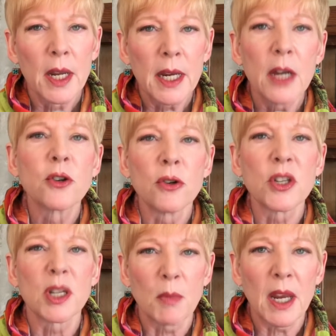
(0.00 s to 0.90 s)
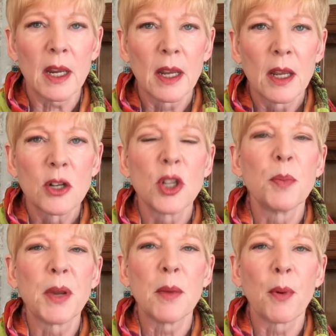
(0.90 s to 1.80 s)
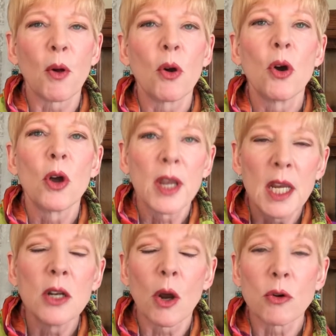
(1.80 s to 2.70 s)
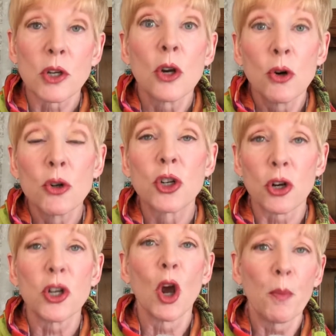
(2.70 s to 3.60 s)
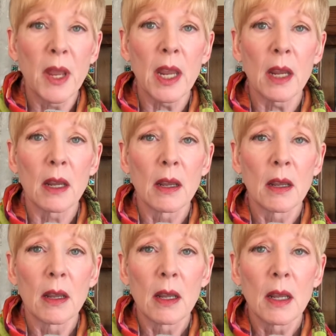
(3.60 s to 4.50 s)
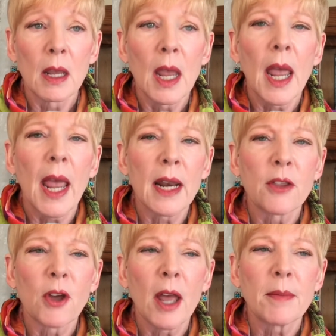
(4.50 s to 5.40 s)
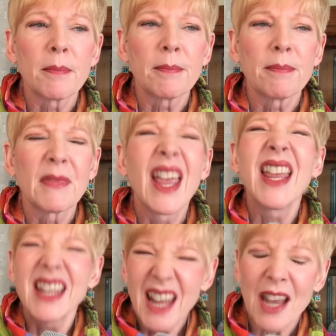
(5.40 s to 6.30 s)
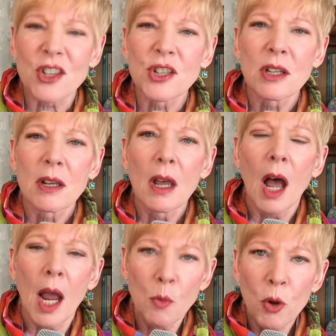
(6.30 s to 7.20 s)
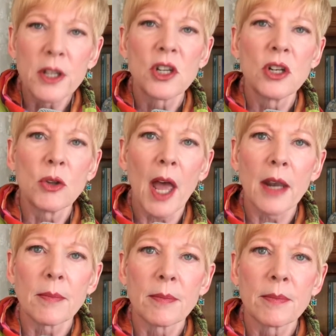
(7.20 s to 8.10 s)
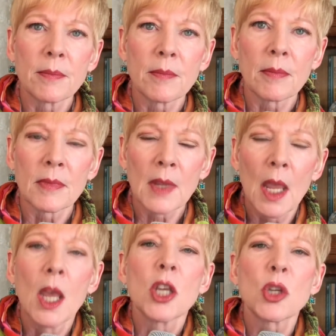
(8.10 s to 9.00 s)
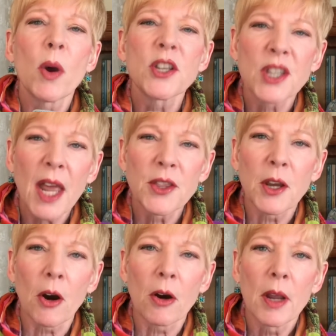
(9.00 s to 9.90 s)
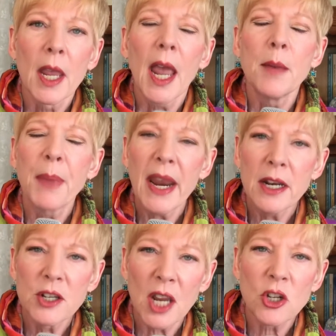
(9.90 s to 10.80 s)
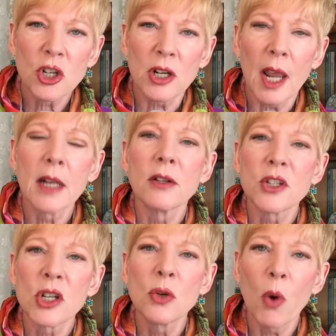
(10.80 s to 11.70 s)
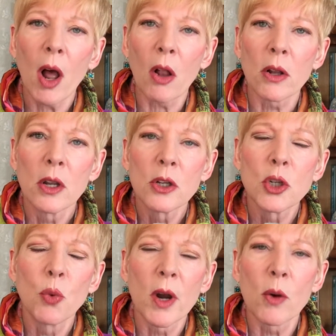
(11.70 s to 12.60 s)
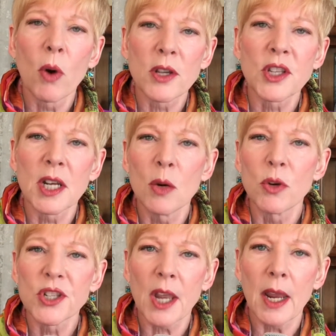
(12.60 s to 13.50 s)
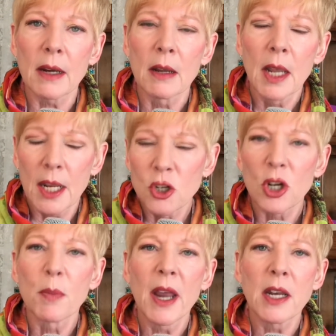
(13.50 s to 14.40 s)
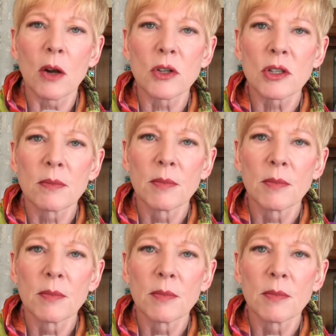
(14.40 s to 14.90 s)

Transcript: introducing me to the people he knows who should know me? And I thought, yes, I'm willing to do that. So I sat there and paid attention and listened well to what it was that he was saying and took my notes.